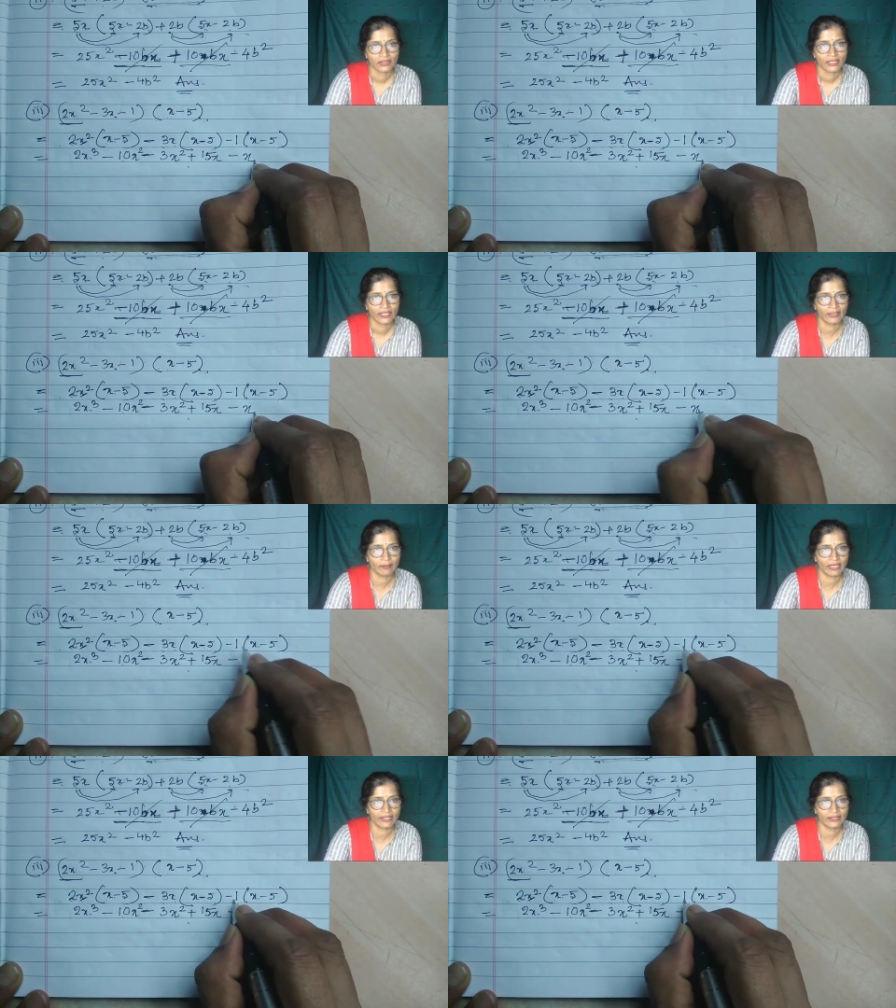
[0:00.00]
and
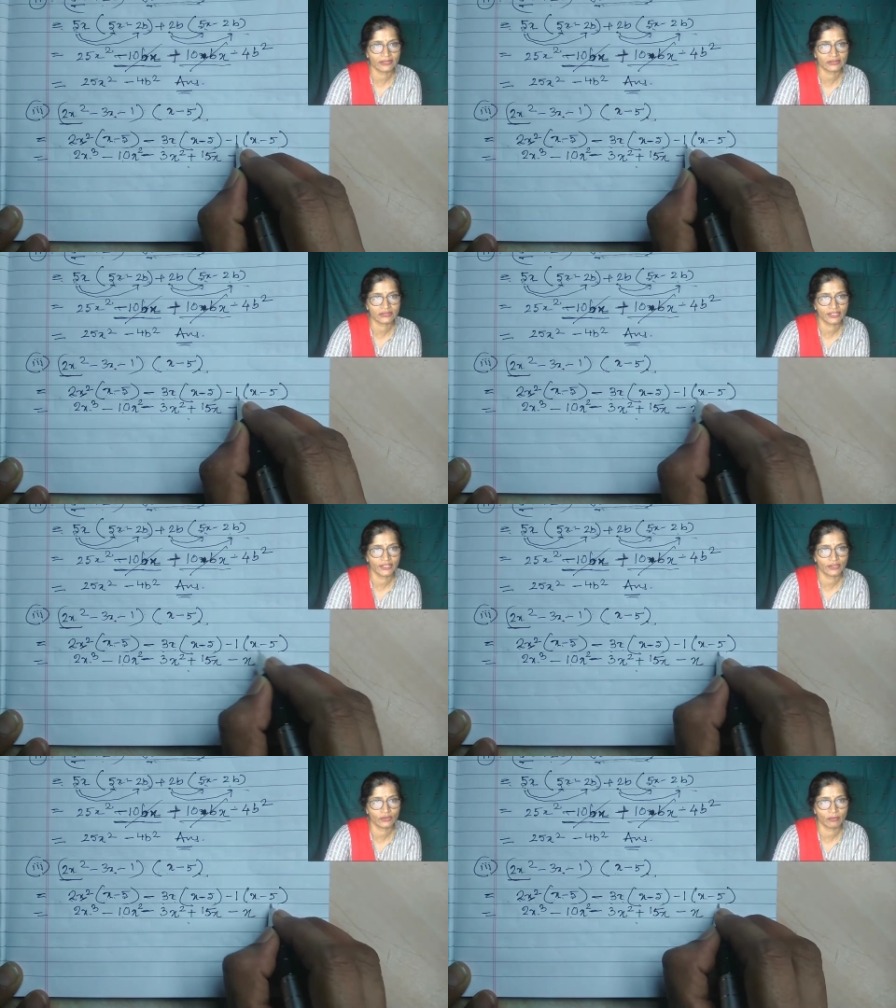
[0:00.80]
minus
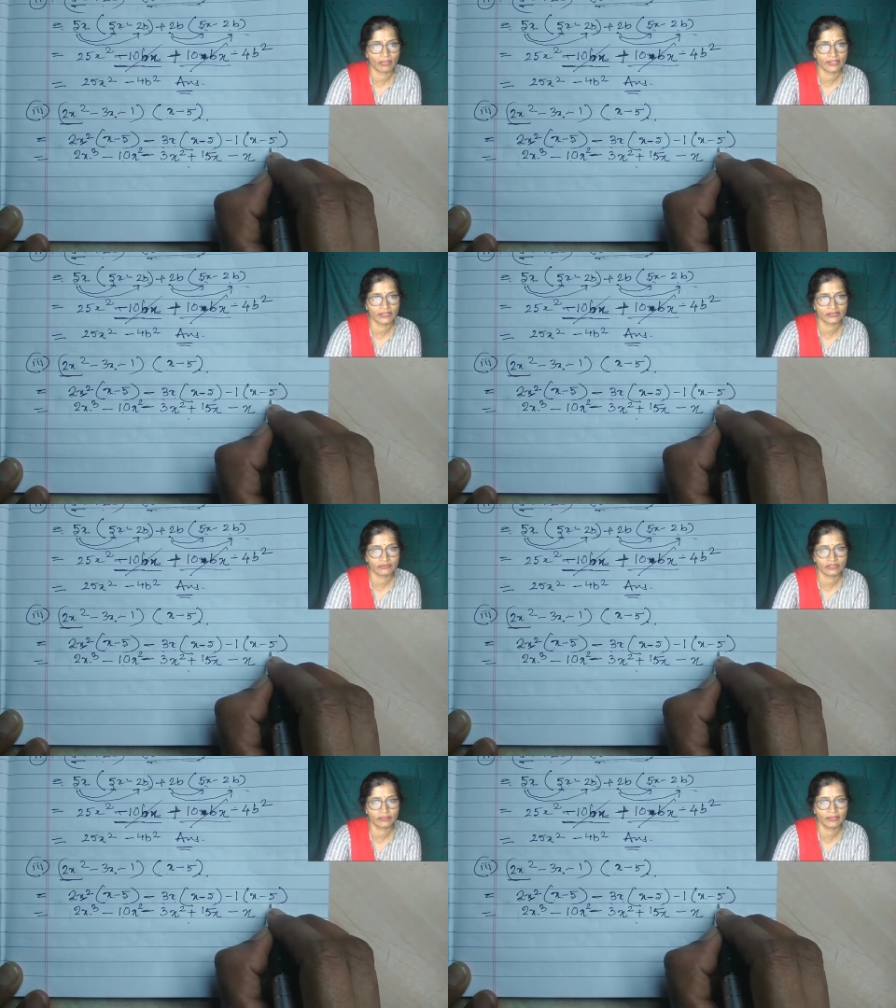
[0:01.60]
into minus
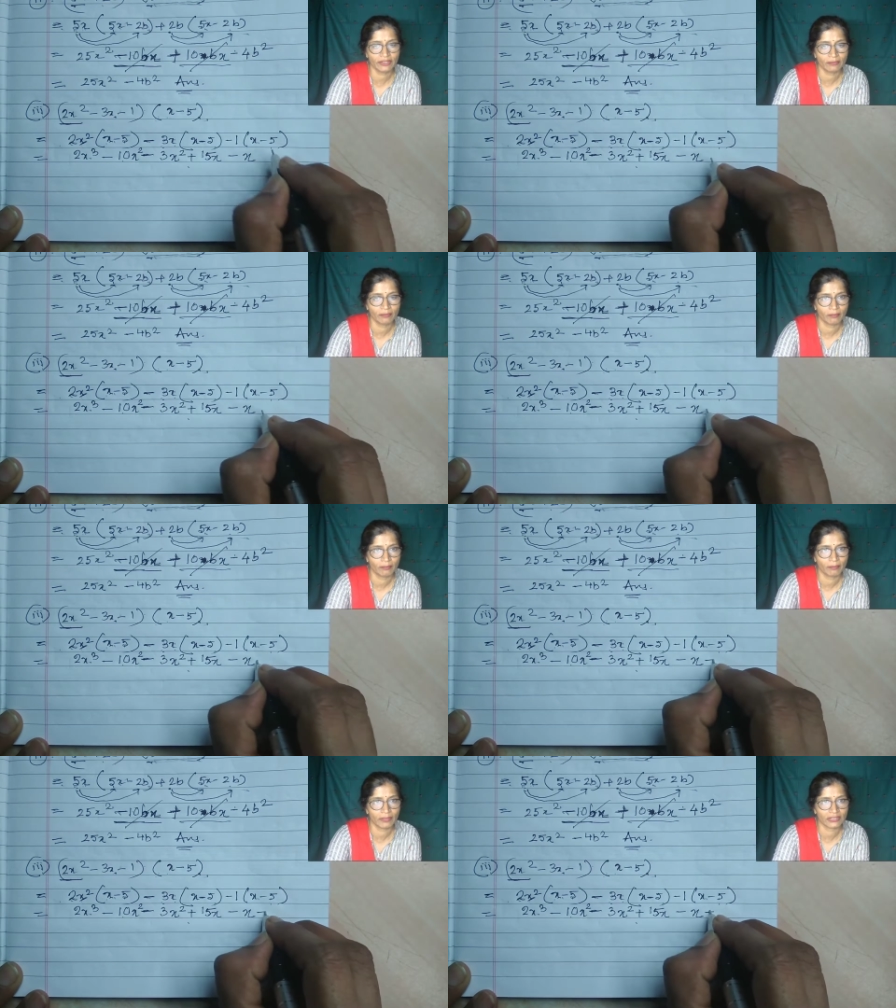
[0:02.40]
will be
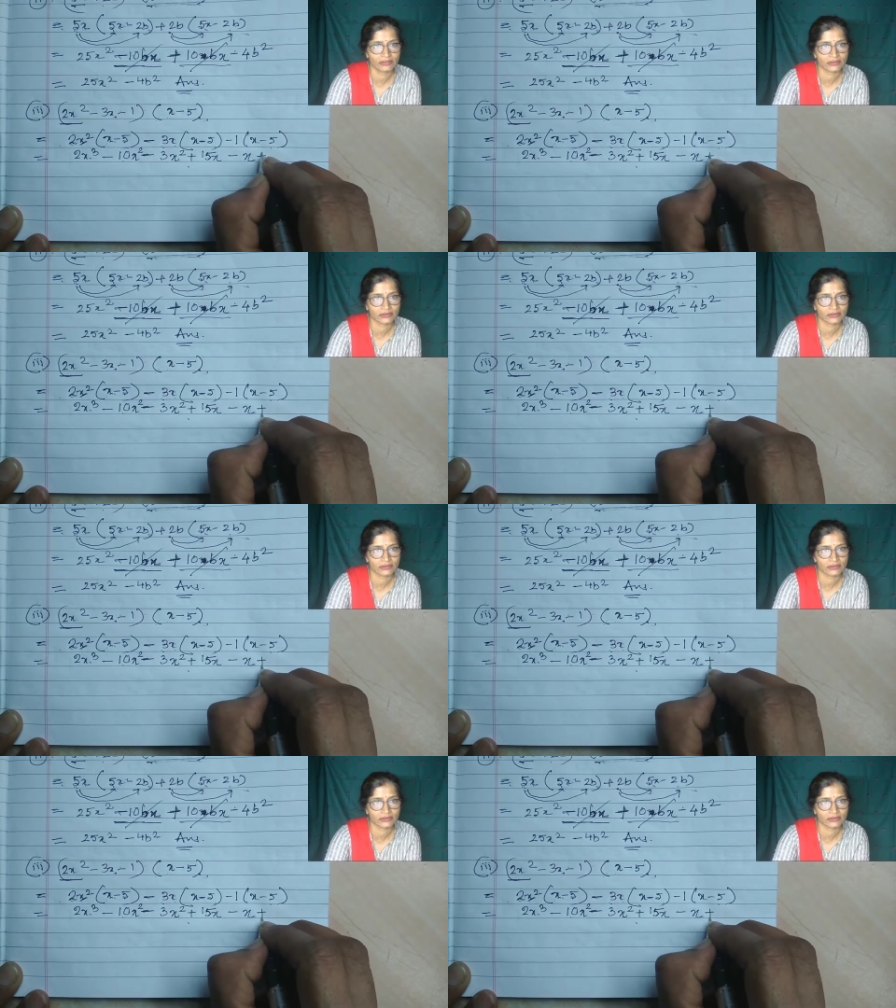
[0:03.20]
plus.